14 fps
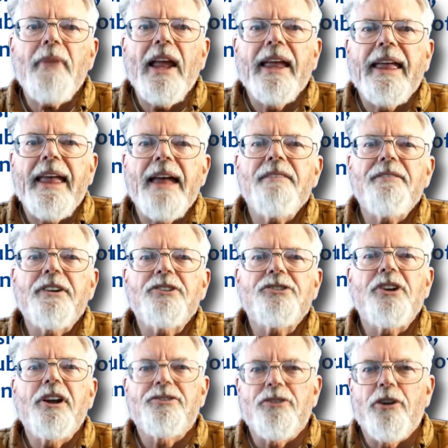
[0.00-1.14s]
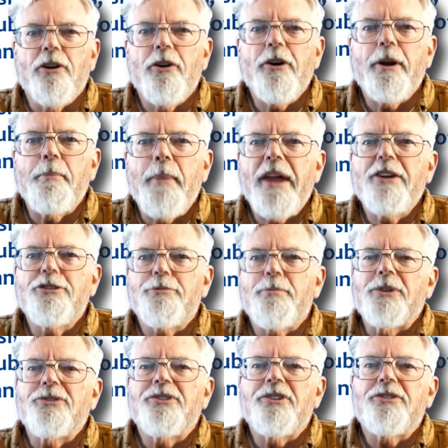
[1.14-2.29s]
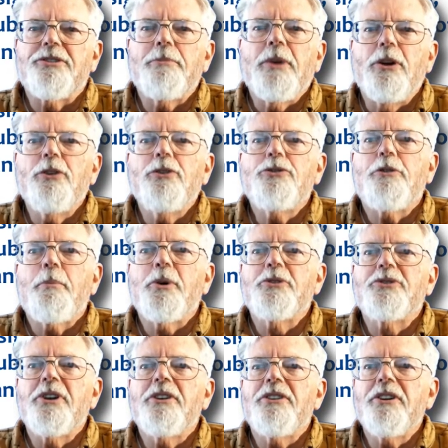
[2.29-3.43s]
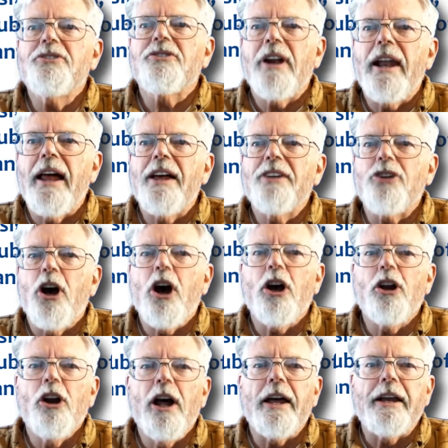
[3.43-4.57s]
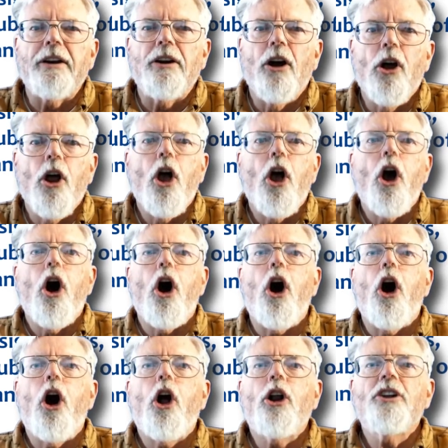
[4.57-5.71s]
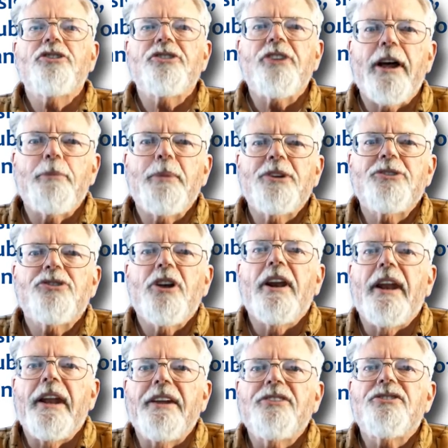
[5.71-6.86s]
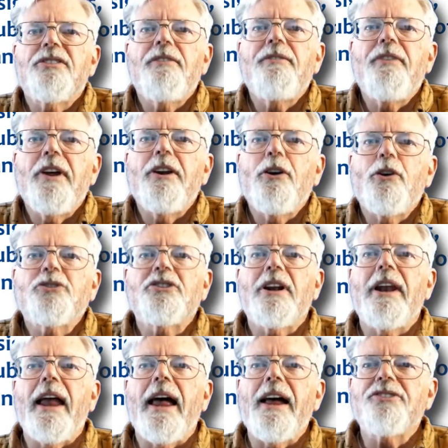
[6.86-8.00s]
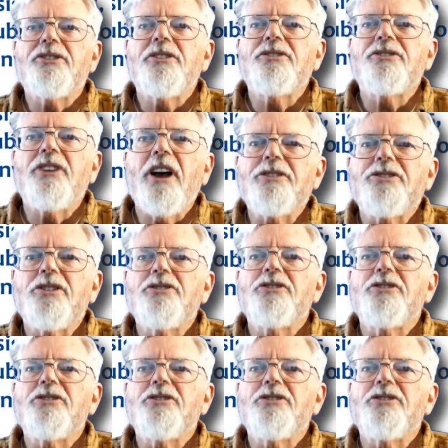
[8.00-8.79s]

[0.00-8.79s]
Canvas is the learning management system used to present this class online. All assignments, links to videos, class discussions,